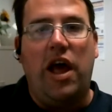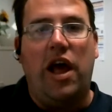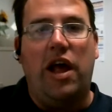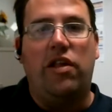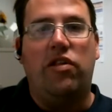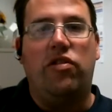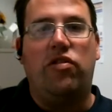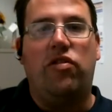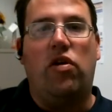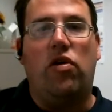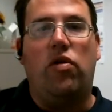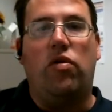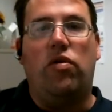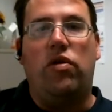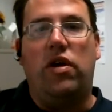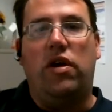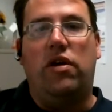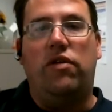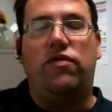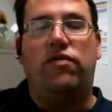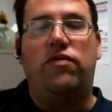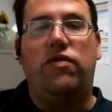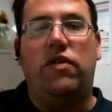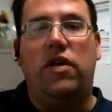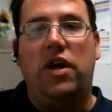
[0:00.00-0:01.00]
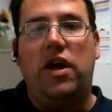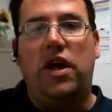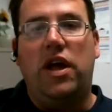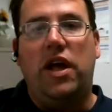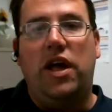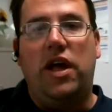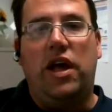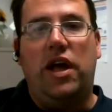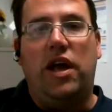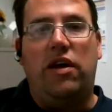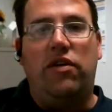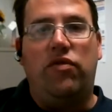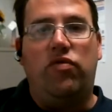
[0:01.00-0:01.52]
and so if
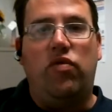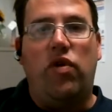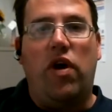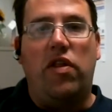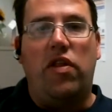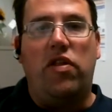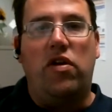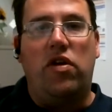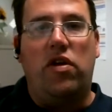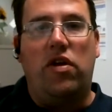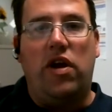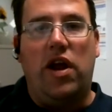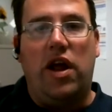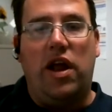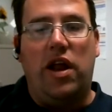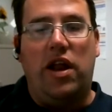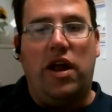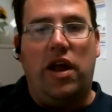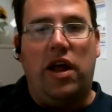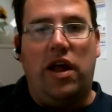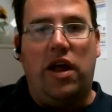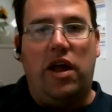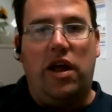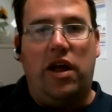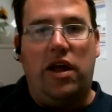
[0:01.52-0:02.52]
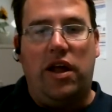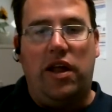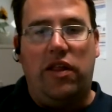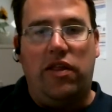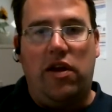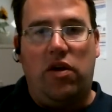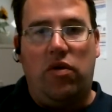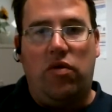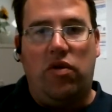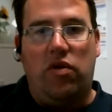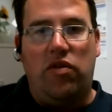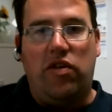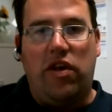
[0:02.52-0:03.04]
whether
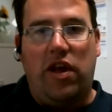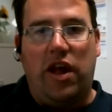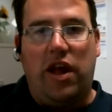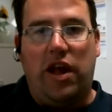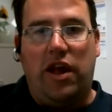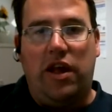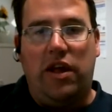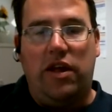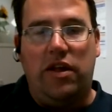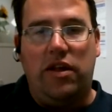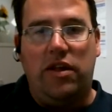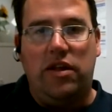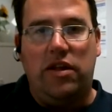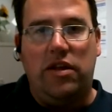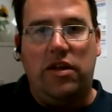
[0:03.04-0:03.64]
there was a